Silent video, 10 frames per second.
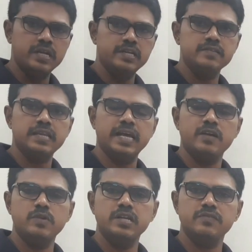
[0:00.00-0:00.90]
It is a
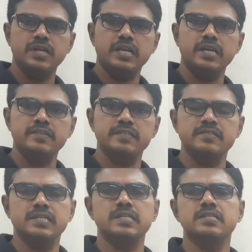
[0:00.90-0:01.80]
liability of the
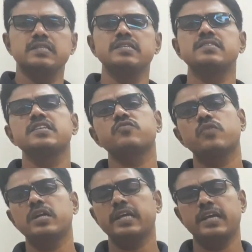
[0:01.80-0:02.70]
organization. This is
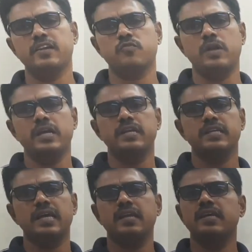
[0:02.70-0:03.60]
what I explained
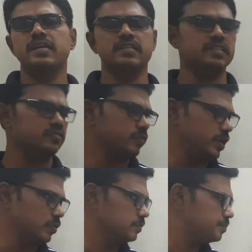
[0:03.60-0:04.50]
earlier in this
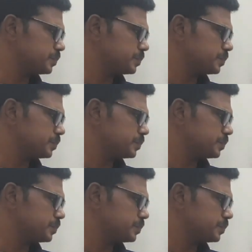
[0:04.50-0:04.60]
video.